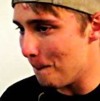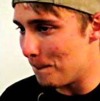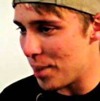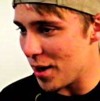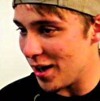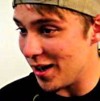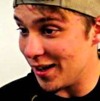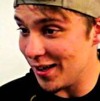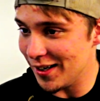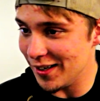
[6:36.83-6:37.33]

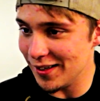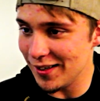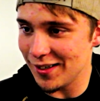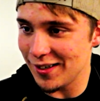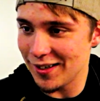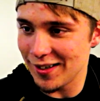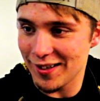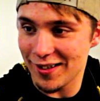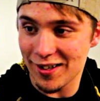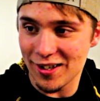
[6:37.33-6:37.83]
but
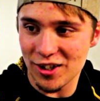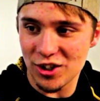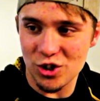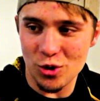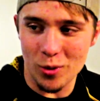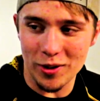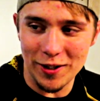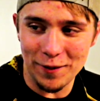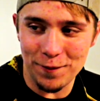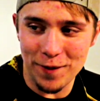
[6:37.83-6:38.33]

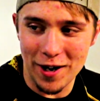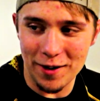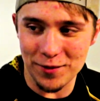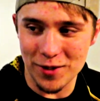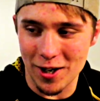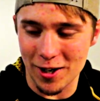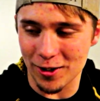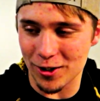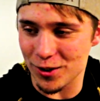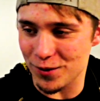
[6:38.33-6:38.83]

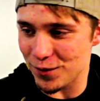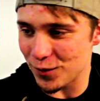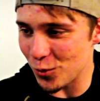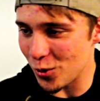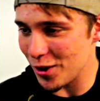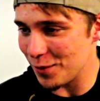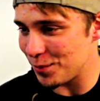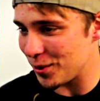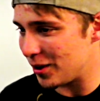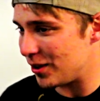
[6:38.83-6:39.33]
$25 for
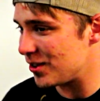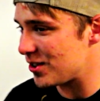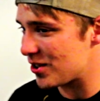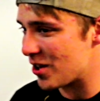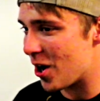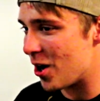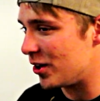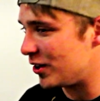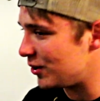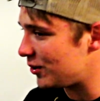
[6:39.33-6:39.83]
one person,
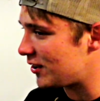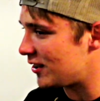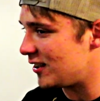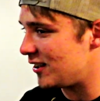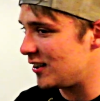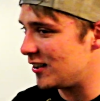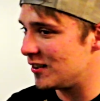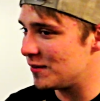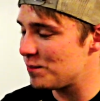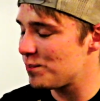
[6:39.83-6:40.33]
all you can
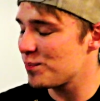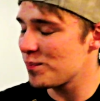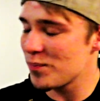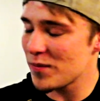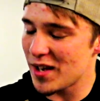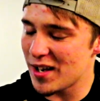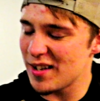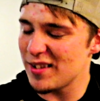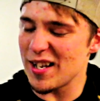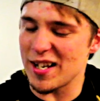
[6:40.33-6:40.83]
eat,
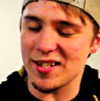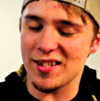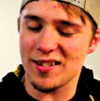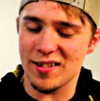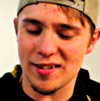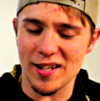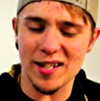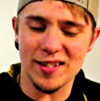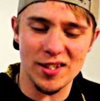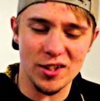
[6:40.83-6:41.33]

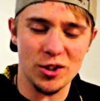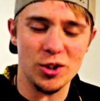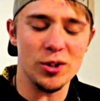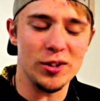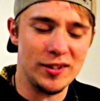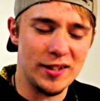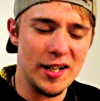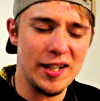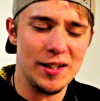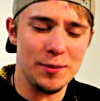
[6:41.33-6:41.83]
that's a
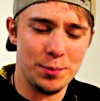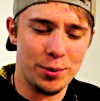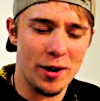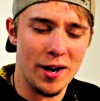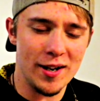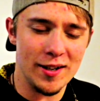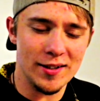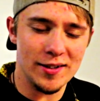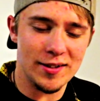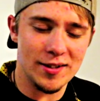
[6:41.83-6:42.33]
good date
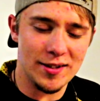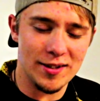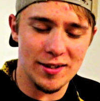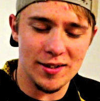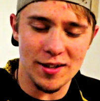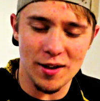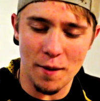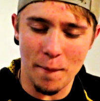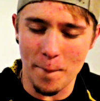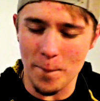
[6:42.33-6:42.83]
price.